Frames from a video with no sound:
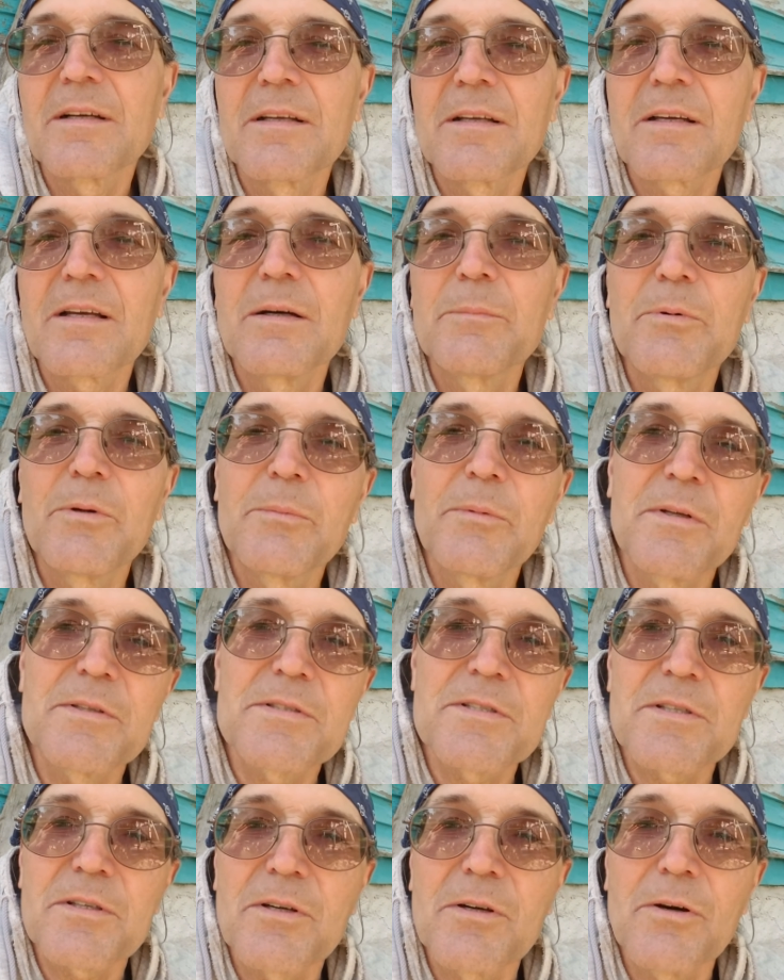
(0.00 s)
A couple
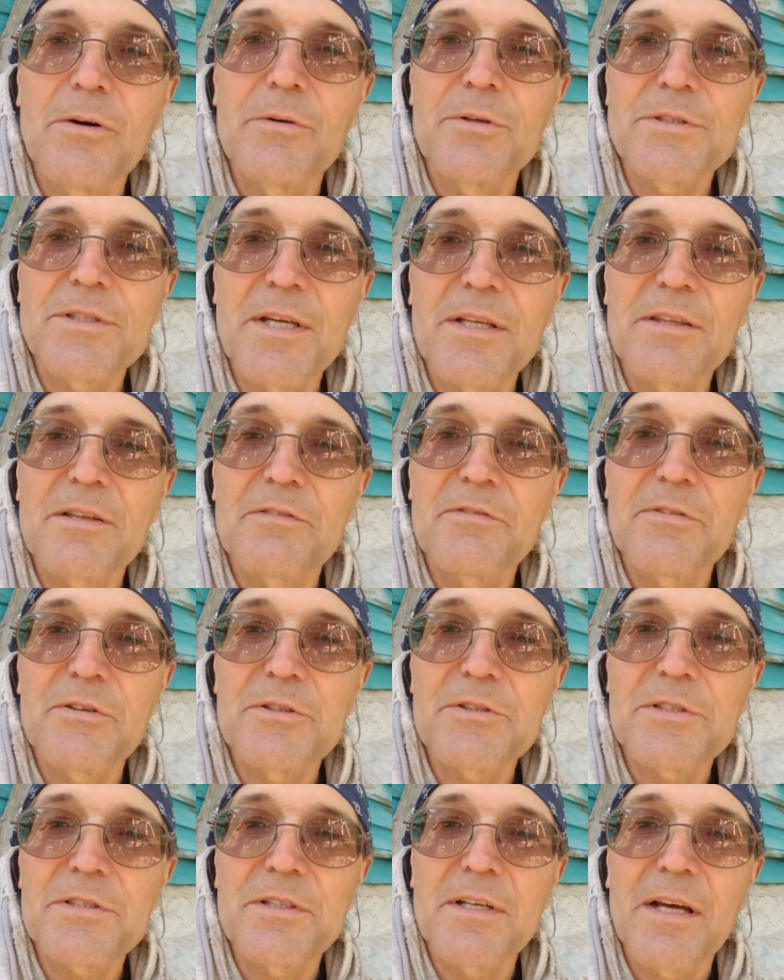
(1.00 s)
months ago, I was at the
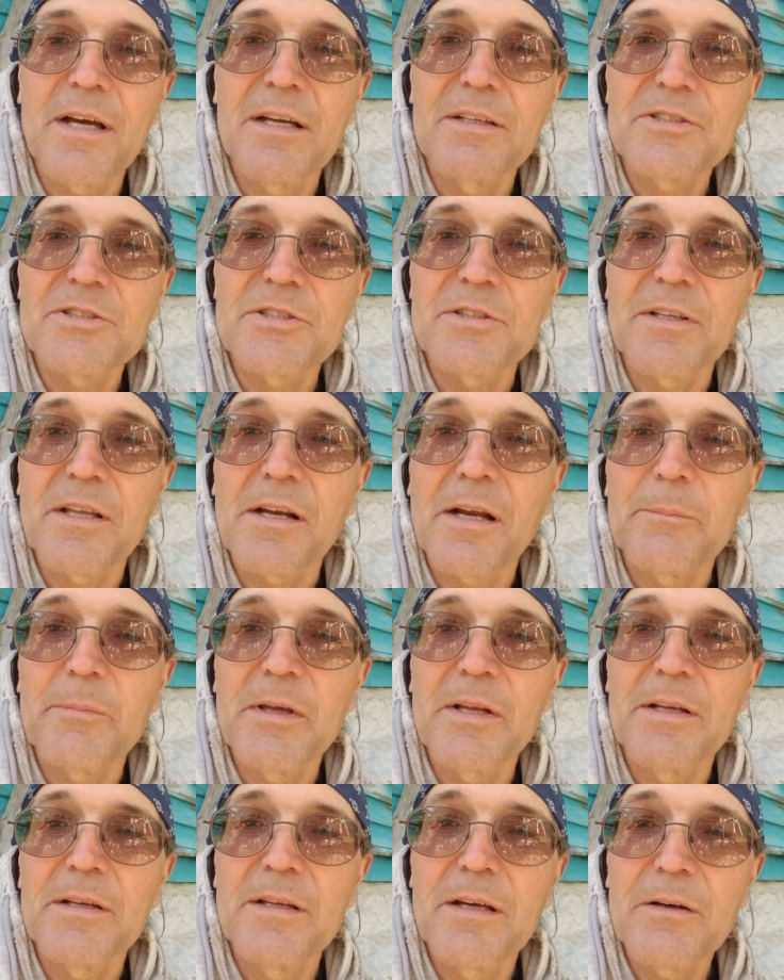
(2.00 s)
first notch, and then I
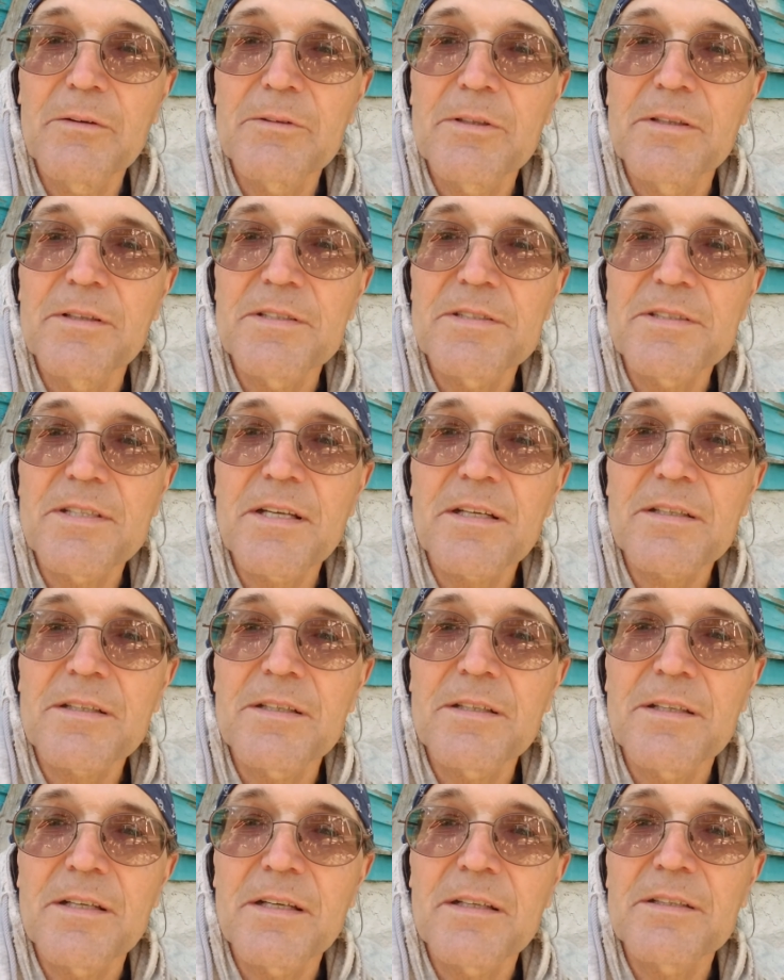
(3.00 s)
made it down to the
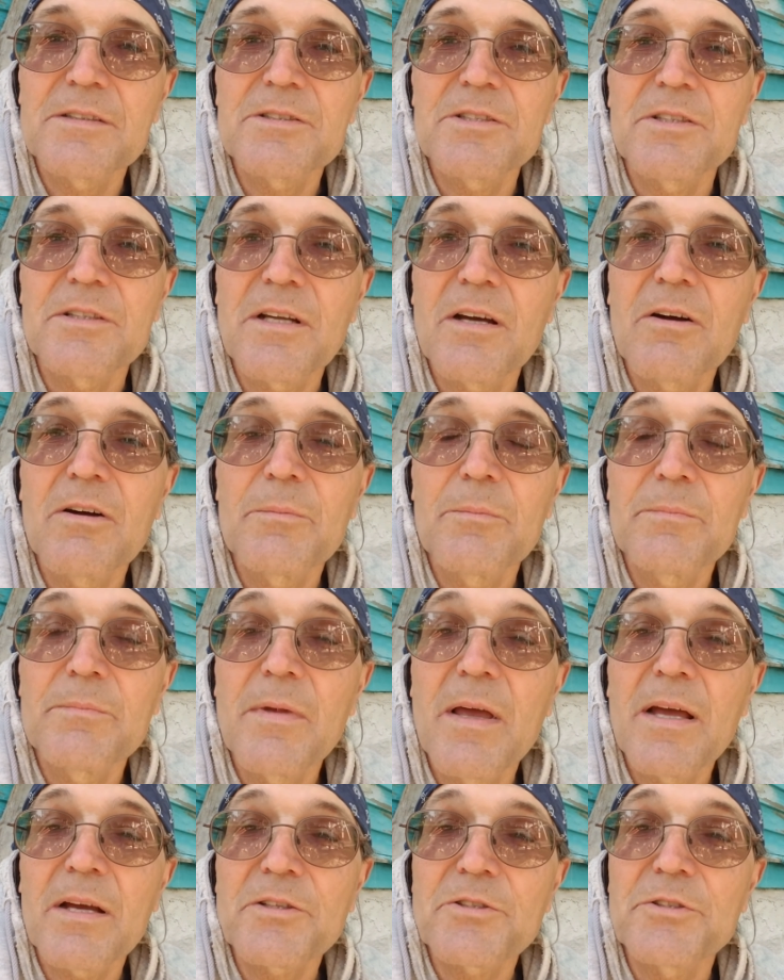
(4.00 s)
second notch, and now I'm
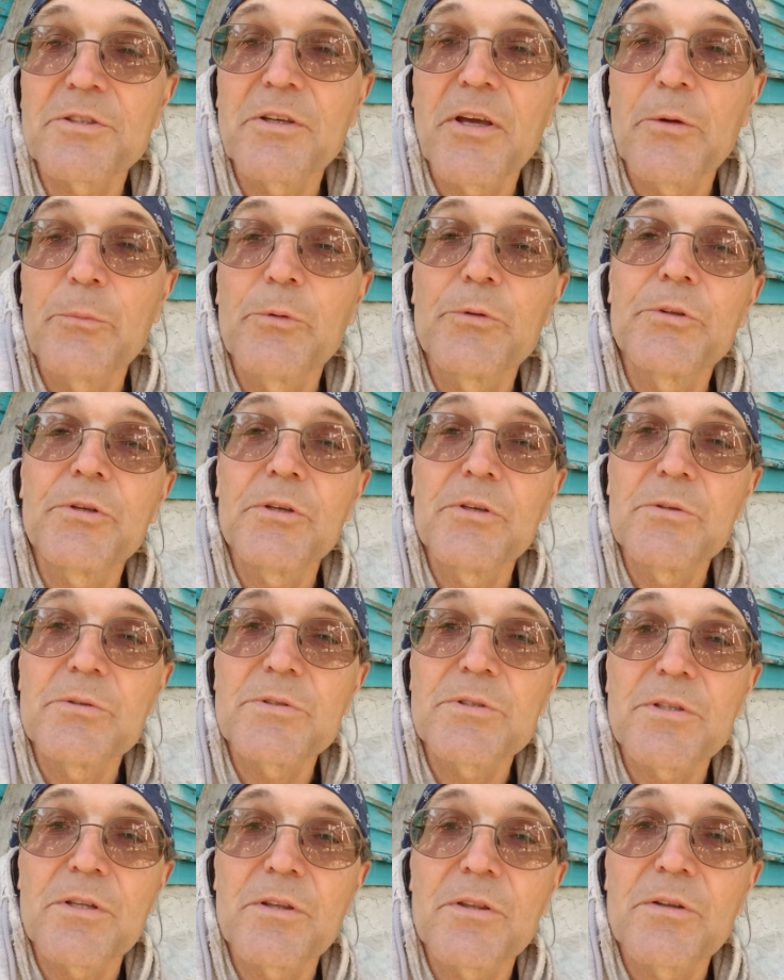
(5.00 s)
actually able to
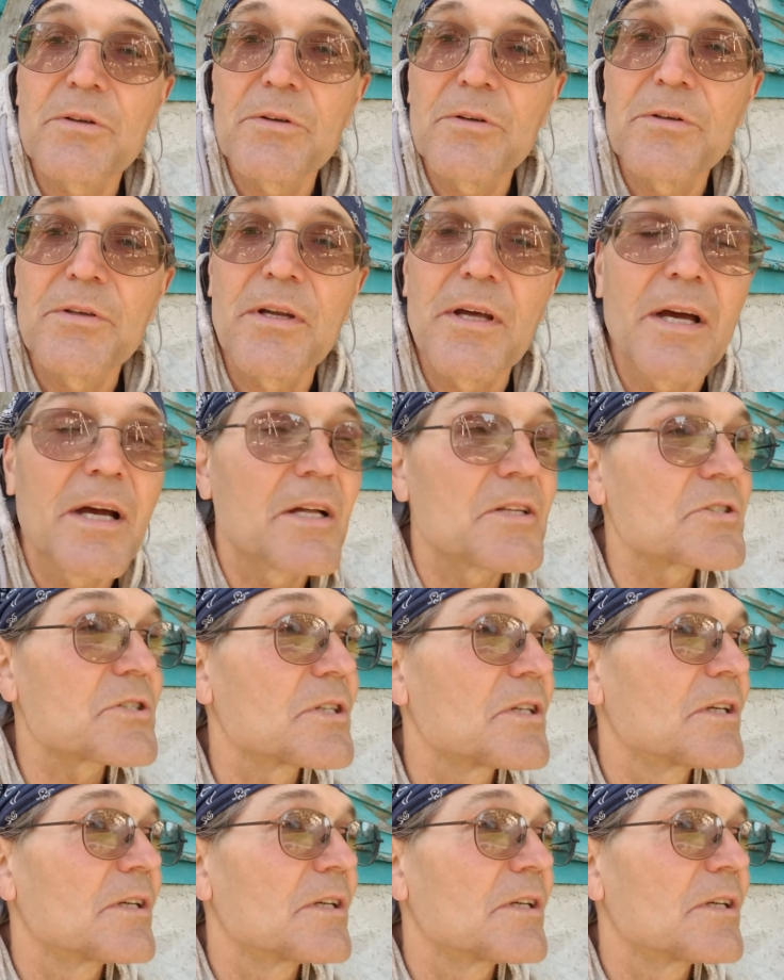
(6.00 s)
use the third notch,